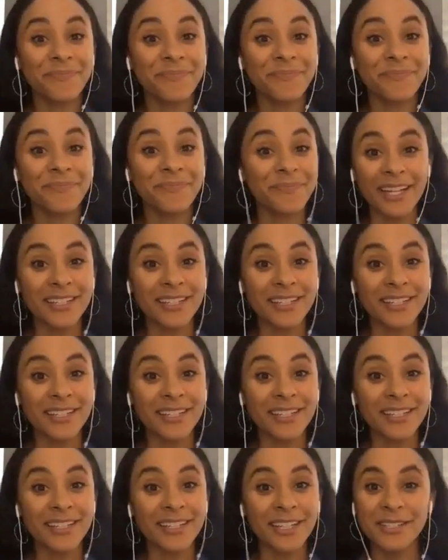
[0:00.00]
That does
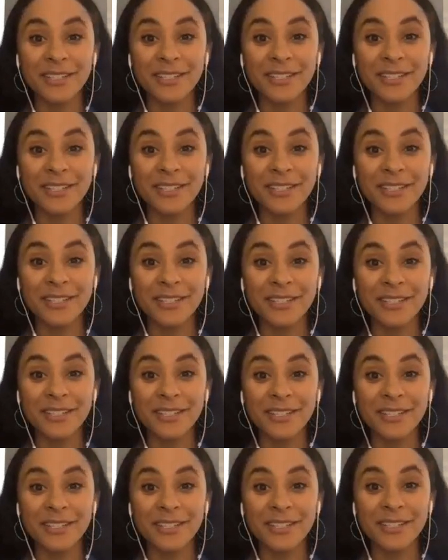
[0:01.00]
something to you,
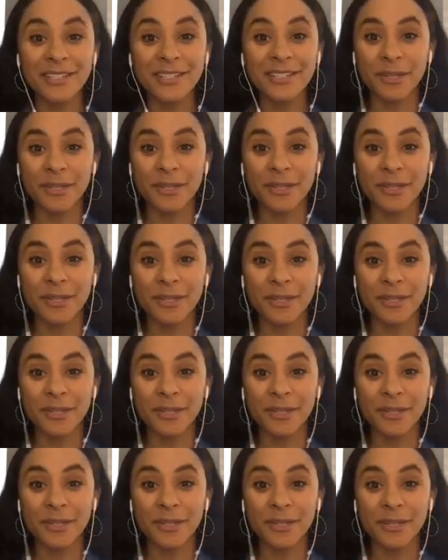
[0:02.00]
right? It just kind of
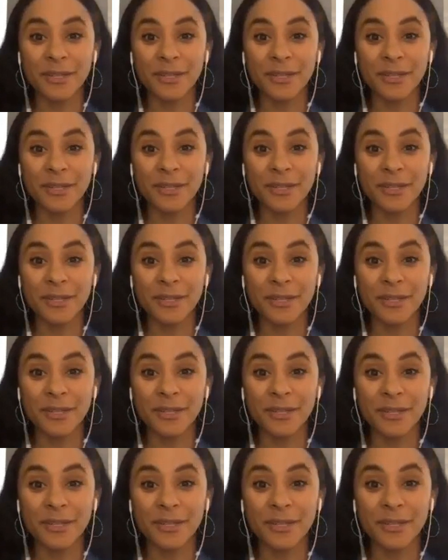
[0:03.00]
breaks you in a way
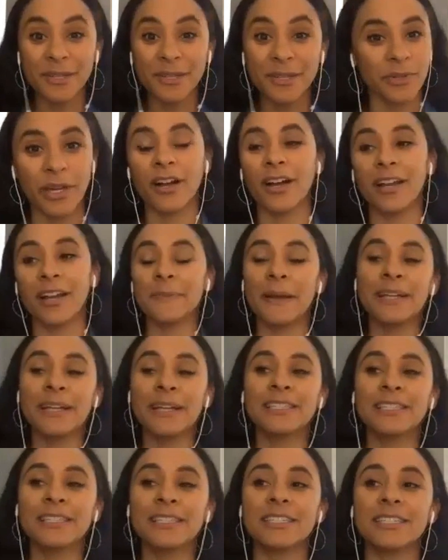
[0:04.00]
that you're not
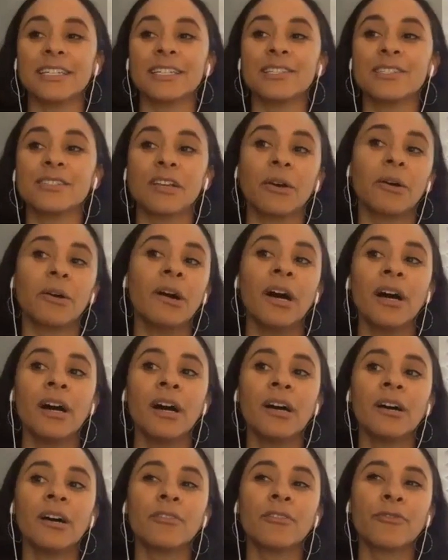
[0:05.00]
expecting. And so,
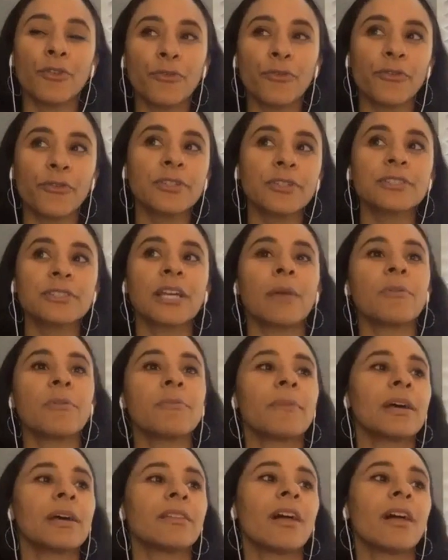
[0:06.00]
for the first time
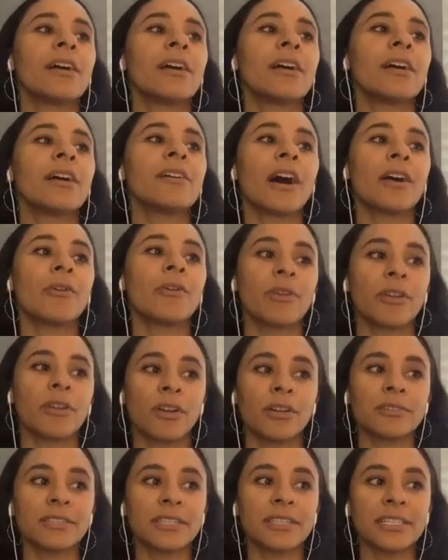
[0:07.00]
in my life, I
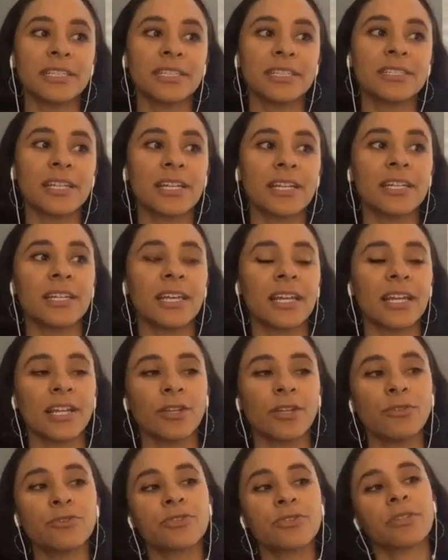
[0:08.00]
went on LinkedIn, and
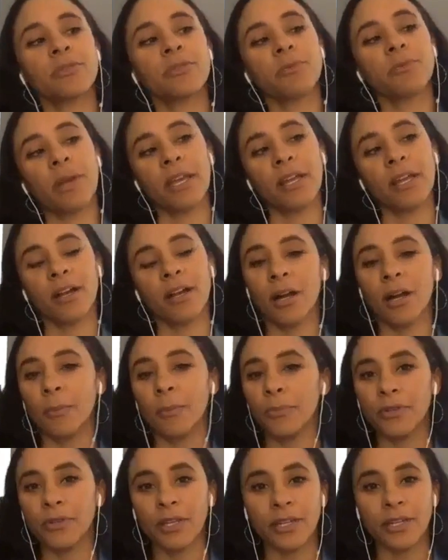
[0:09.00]
I usually wait a
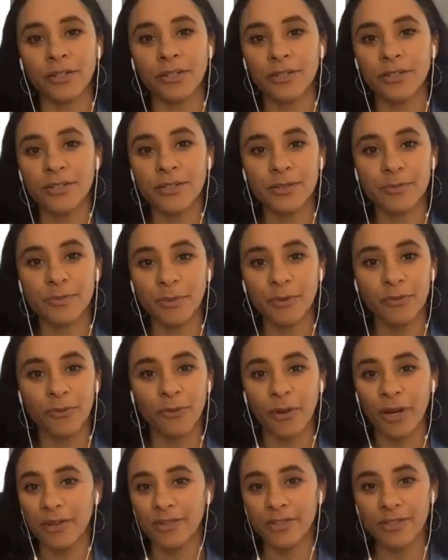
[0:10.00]
couple years
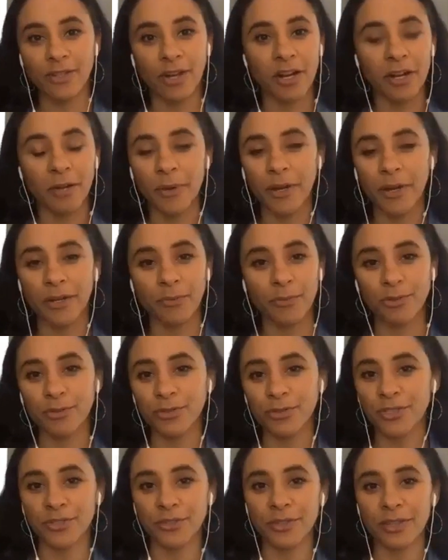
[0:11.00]
before I even talk about
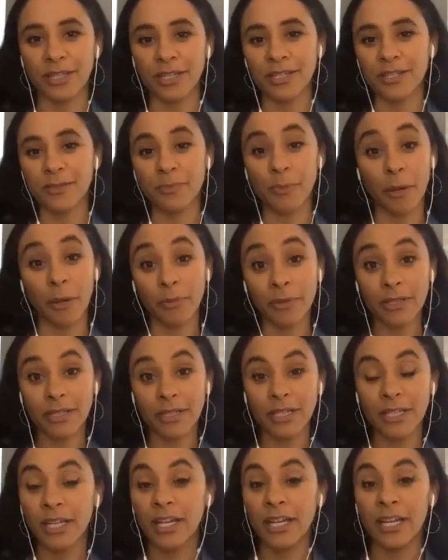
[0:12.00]
emotional things
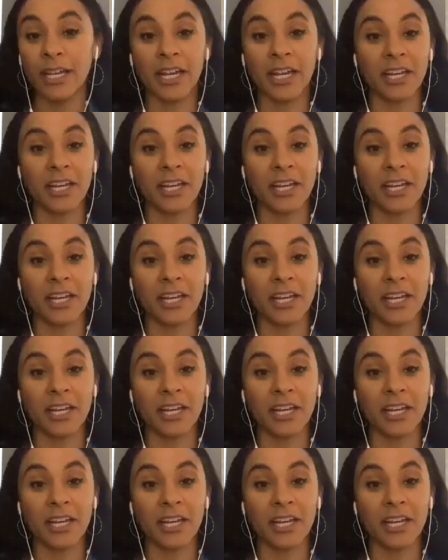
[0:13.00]
publicly.